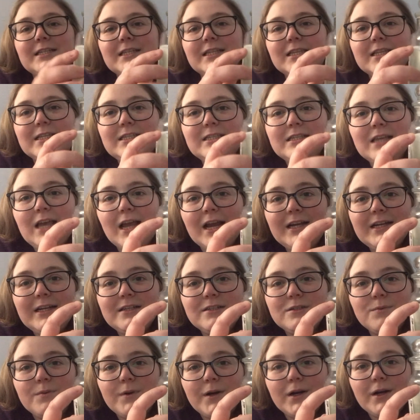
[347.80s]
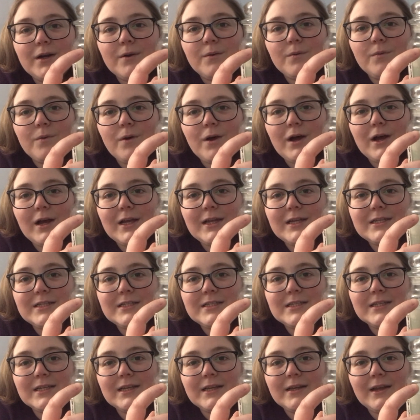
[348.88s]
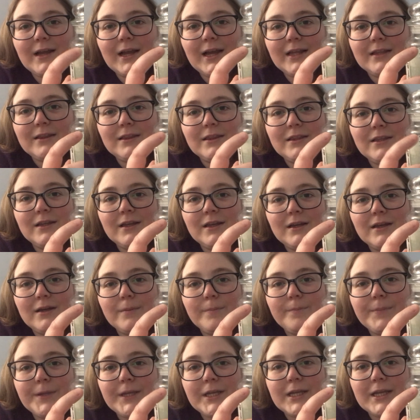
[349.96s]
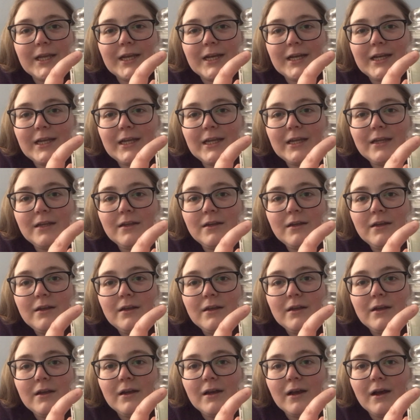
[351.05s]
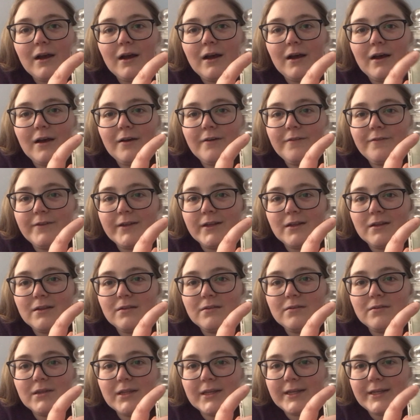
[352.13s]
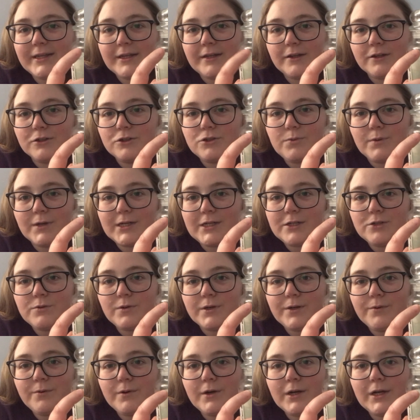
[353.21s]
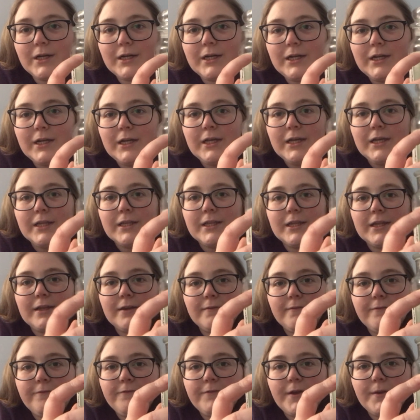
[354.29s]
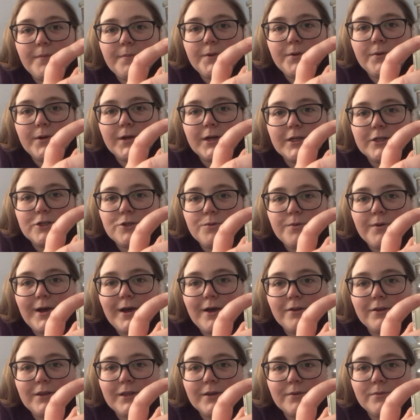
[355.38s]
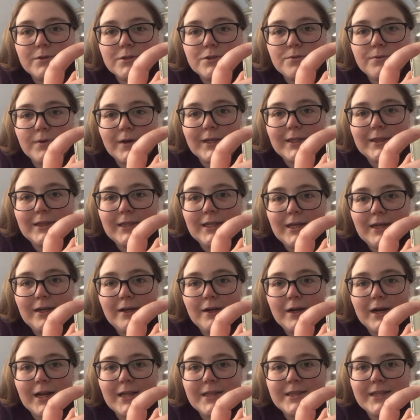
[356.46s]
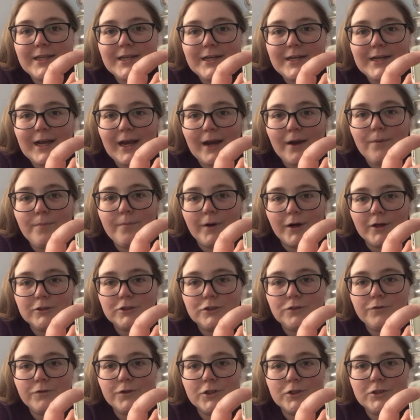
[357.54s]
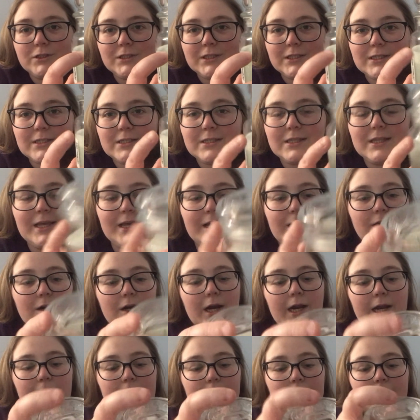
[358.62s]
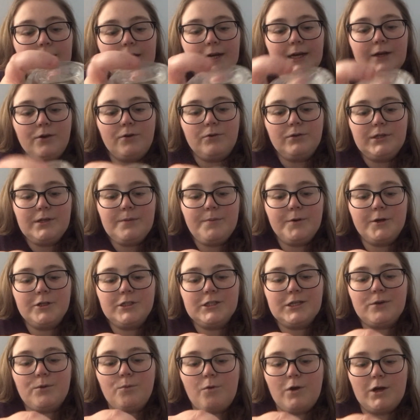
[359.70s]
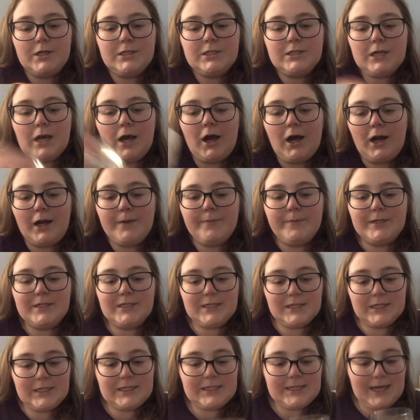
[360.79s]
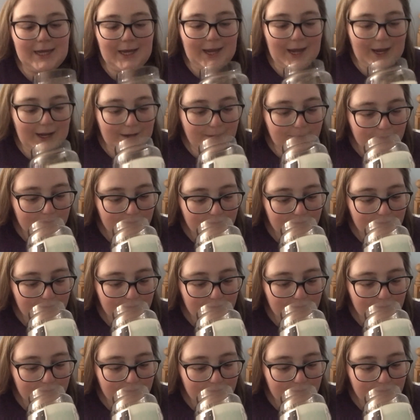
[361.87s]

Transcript: this line is where it was at the beginning of the year 2021. Then February 12th, it was right there. And then now March 1st, it's there. And I only burned it one time today,